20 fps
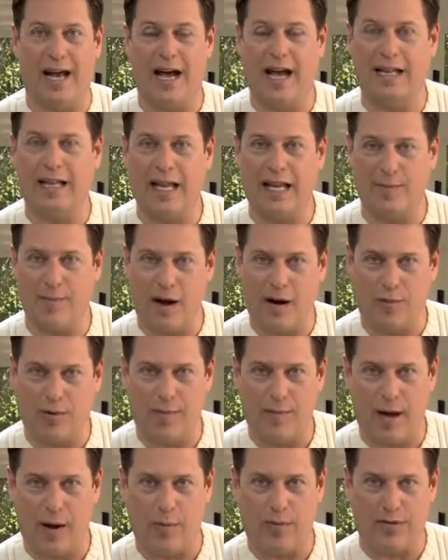I like my
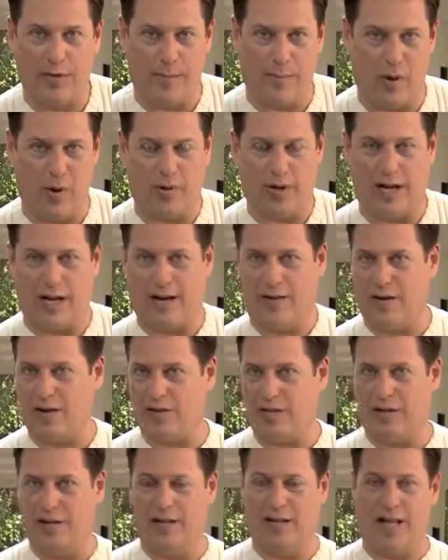ribeye with the bone end.
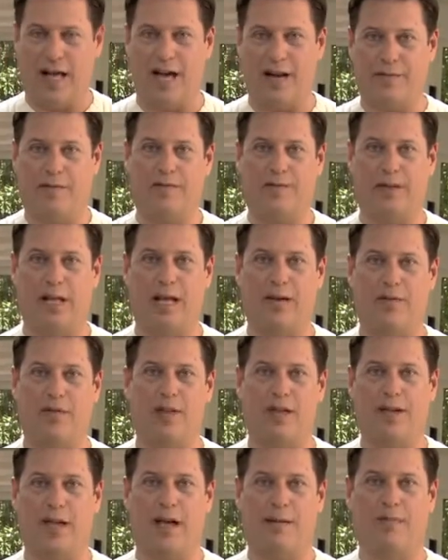There's a lot of flavor
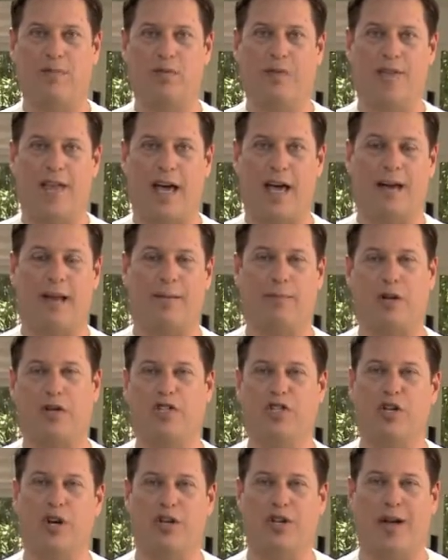that comes with that. I'm gonna
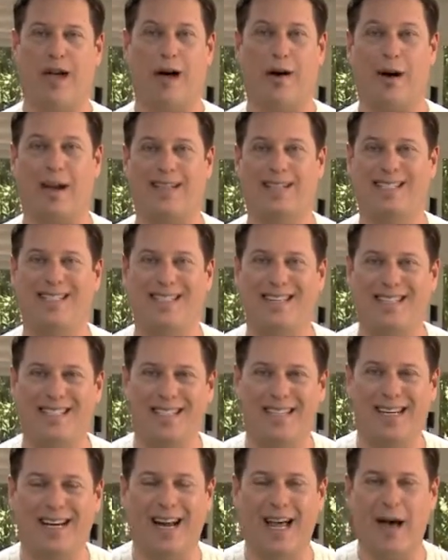show you how I
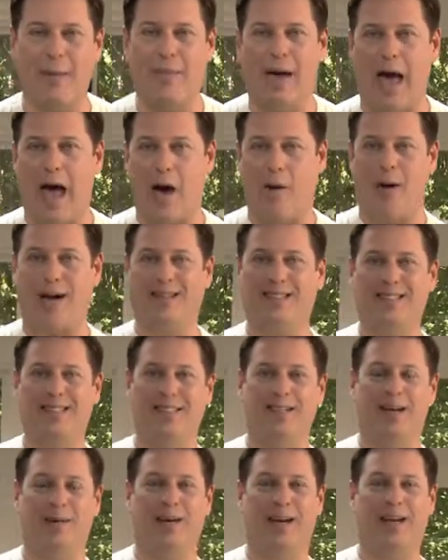season it up, how I
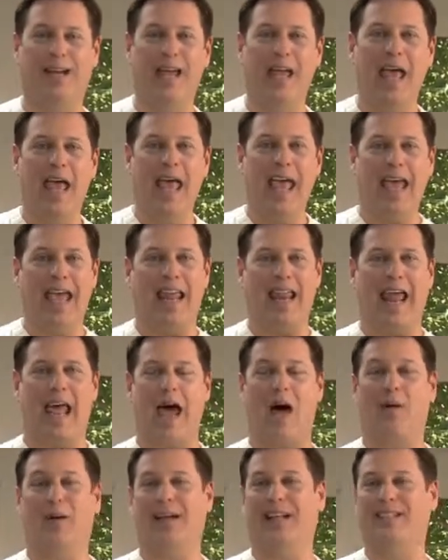sear it, and
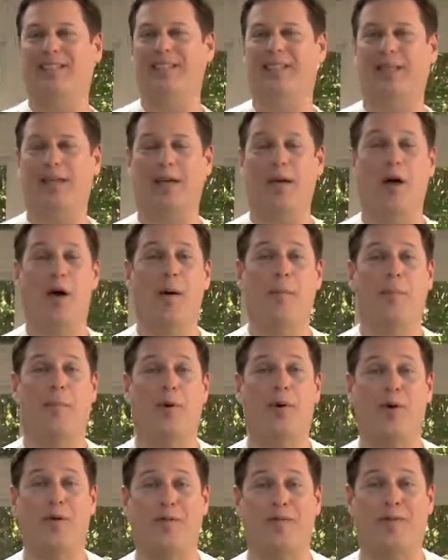how it's the
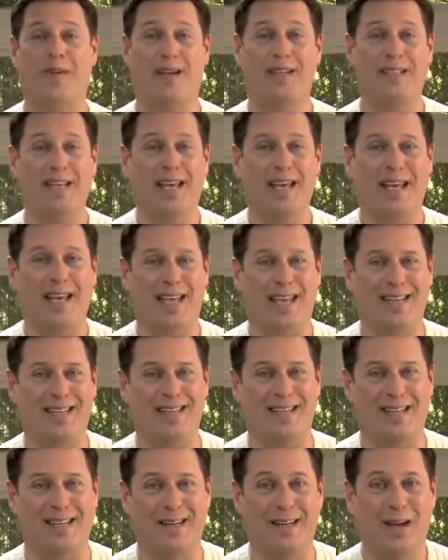perfect
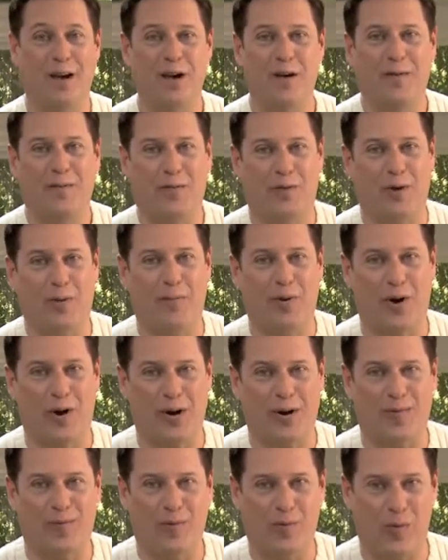ending for a
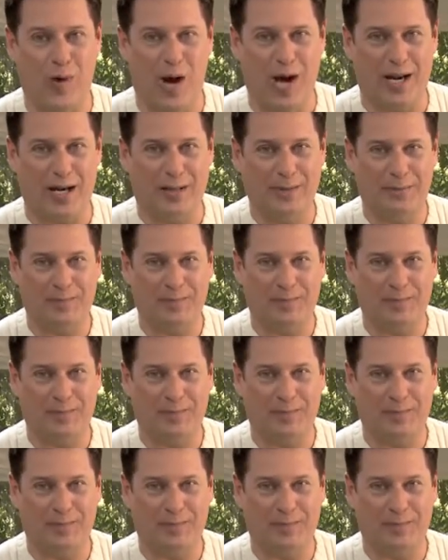party for one.